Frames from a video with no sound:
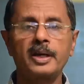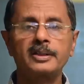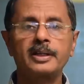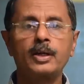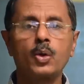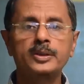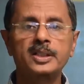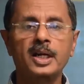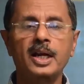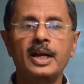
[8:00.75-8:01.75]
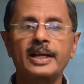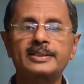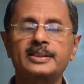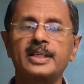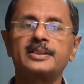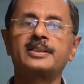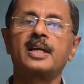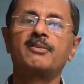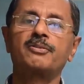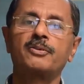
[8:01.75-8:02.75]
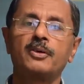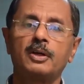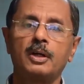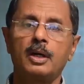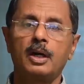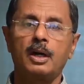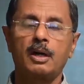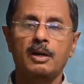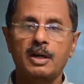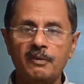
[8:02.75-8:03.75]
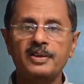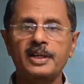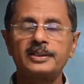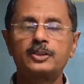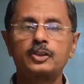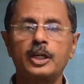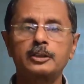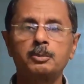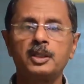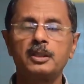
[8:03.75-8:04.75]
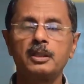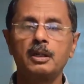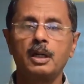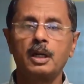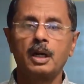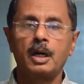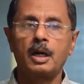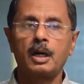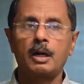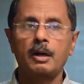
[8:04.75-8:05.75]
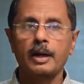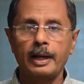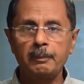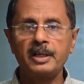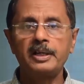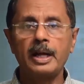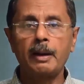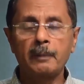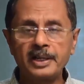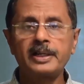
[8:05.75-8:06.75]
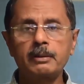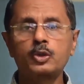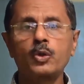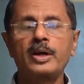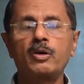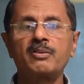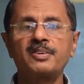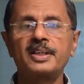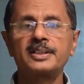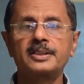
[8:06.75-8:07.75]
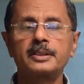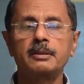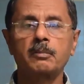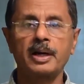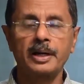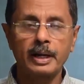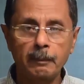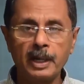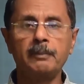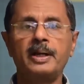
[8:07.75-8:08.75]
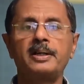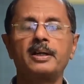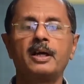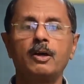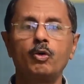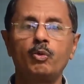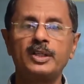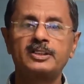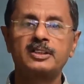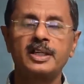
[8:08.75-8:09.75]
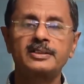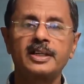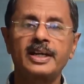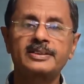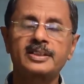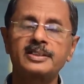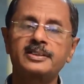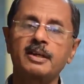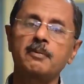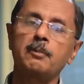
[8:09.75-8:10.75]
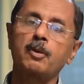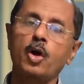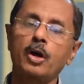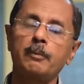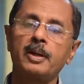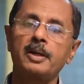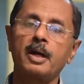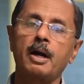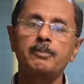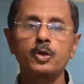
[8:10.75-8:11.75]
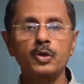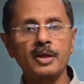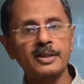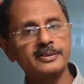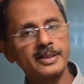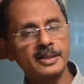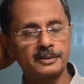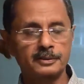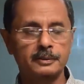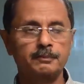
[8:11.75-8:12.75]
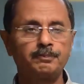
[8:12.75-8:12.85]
and the notional extension of coverage have been amended through a notification by an amendment which says an extension of employment up to your residence.